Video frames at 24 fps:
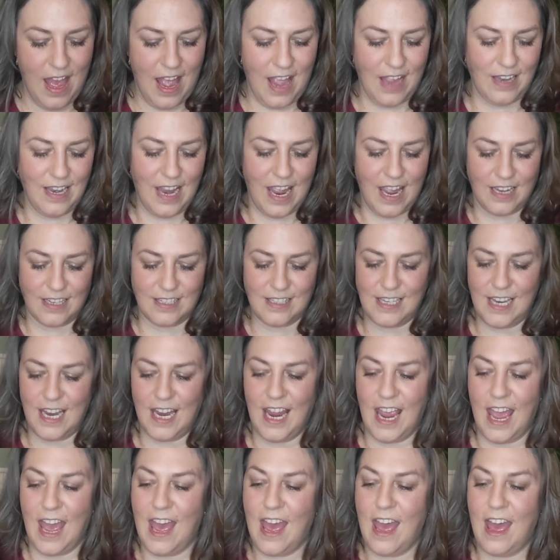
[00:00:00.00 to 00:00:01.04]
And next
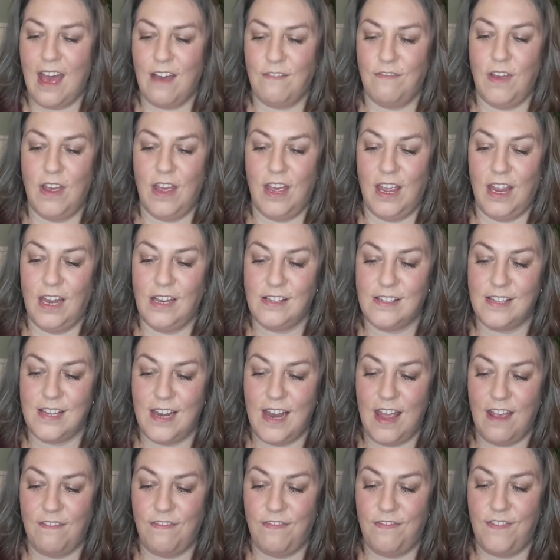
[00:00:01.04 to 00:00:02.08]
here I have an
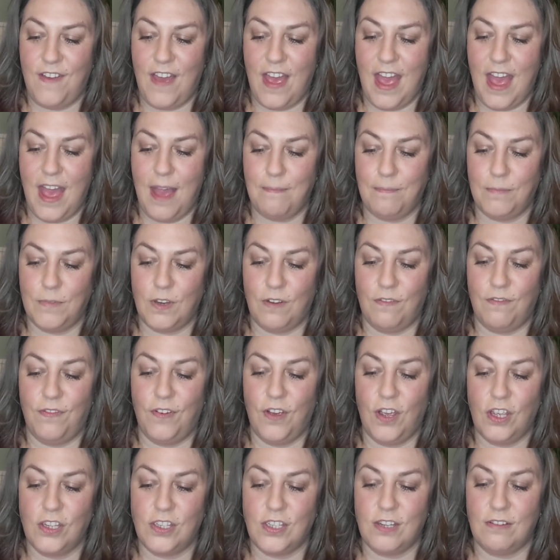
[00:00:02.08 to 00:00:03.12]
internet famed
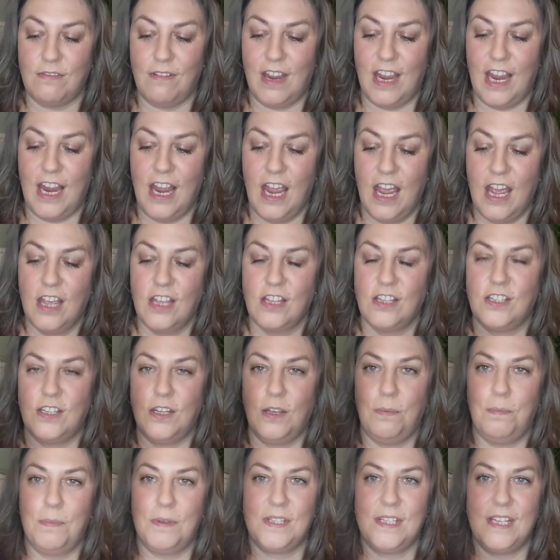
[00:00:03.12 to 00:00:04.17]
Vertery
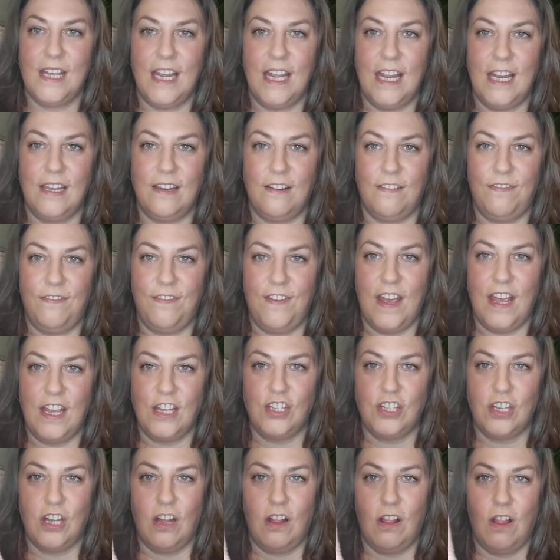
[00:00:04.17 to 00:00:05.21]
Supersede
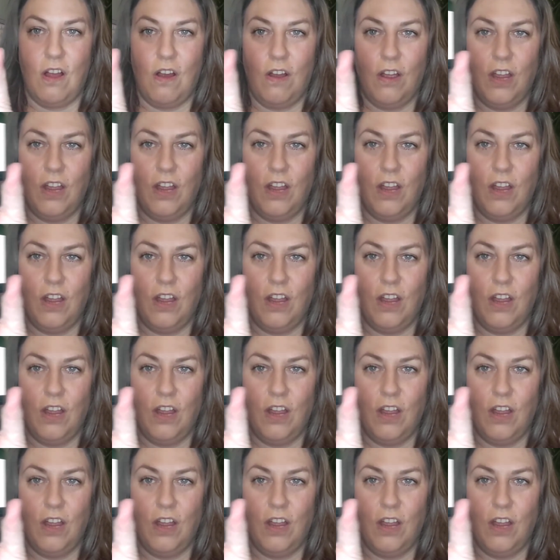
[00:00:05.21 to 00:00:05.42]
facial